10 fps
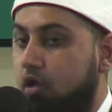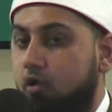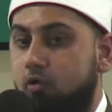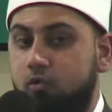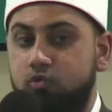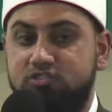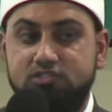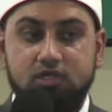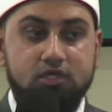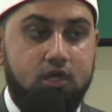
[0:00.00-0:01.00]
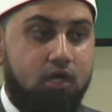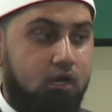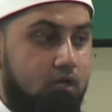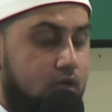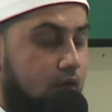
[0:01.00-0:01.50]
whose,
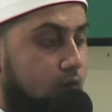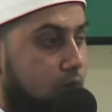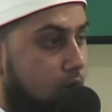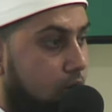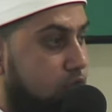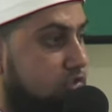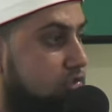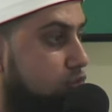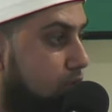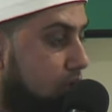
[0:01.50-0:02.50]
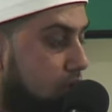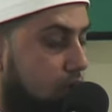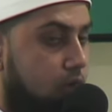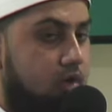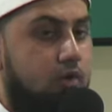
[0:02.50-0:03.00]
uh, whose, who, uh,
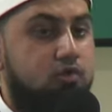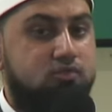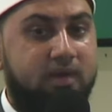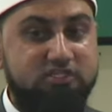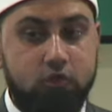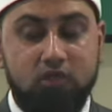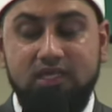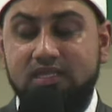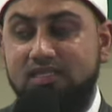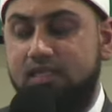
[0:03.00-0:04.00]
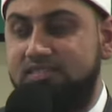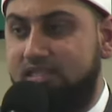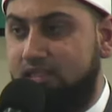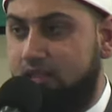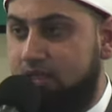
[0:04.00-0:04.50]
whose my soul in, is
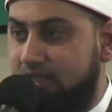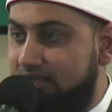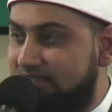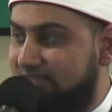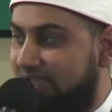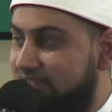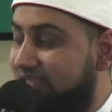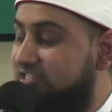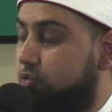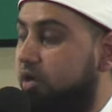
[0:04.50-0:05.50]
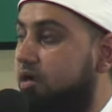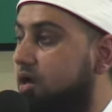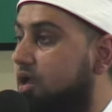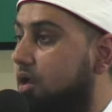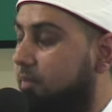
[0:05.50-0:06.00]
uh, in his hands, I
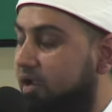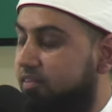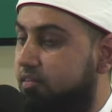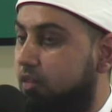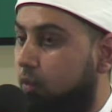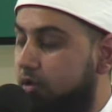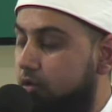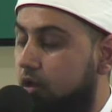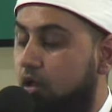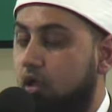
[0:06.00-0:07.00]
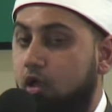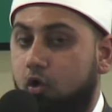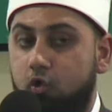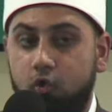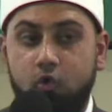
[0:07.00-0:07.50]
swear by the one
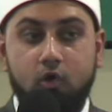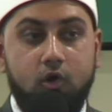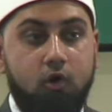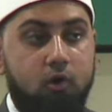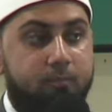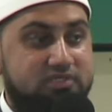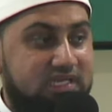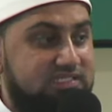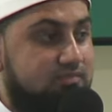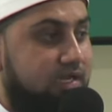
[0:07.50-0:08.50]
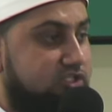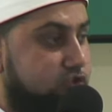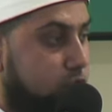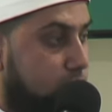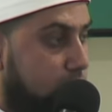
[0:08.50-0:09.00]
who possesses my
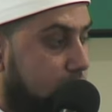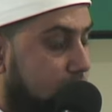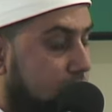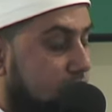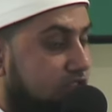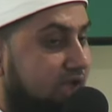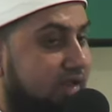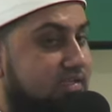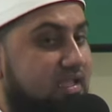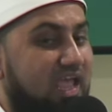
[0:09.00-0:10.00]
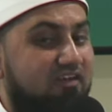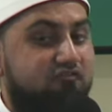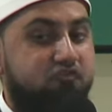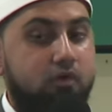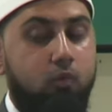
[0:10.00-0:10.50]
soul, that
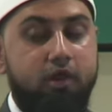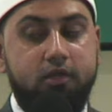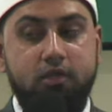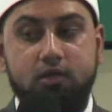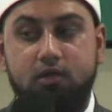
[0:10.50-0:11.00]
everyone,